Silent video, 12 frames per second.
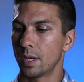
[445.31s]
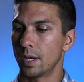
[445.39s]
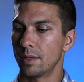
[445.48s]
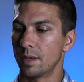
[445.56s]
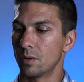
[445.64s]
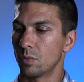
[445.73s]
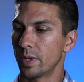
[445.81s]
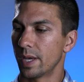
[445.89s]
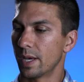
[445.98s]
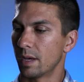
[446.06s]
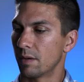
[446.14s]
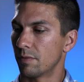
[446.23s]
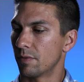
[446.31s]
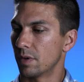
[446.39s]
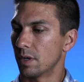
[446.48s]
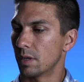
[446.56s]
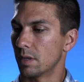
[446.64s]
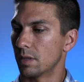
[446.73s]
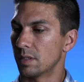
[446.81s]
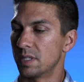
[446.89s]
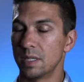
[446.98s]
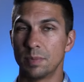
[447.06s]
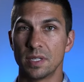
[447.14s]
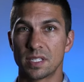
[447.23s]
And then we have
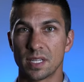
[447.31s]
dB